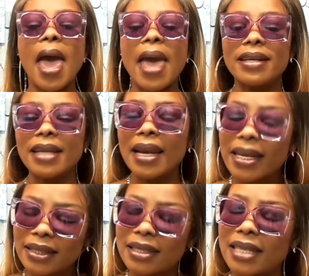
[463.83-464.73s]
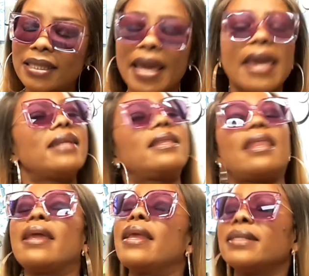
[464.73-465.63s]
And the second
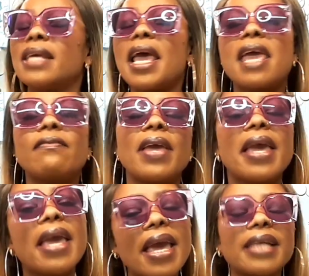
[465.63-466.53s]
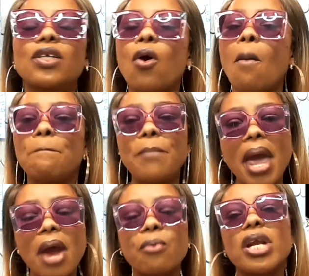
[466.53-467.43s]
thing is, if he is
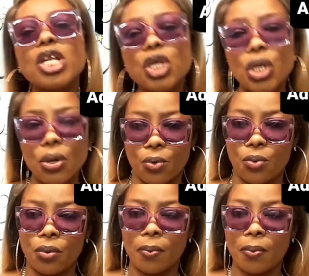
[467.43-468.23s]
comparing you